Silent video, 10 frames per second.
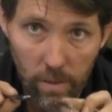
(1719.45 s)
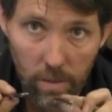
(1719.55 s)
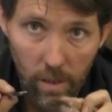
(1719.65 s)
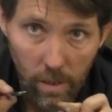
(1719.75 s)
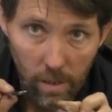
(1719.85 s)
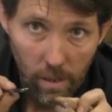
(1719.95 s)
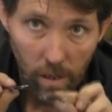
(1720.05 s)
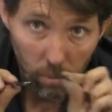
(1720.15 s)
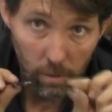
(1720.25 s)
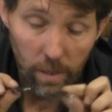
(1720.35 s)
There's
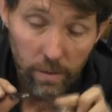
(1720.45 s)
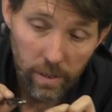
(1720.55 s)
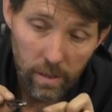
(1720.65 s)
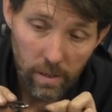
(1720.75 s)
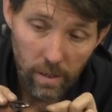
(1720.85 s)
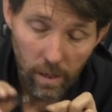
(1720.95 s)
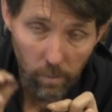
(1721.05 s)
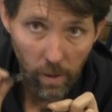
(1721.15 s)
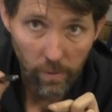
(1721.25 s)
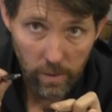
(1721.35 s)
a really thin
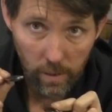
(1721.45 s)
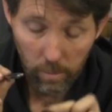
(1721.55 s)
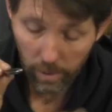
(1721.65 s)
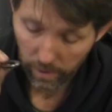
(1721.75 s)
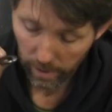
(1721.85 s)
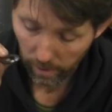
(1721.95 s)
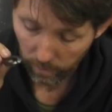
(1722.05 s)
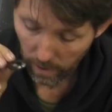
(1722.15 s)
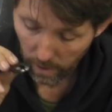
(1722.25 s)
and one that's a little bit thicker.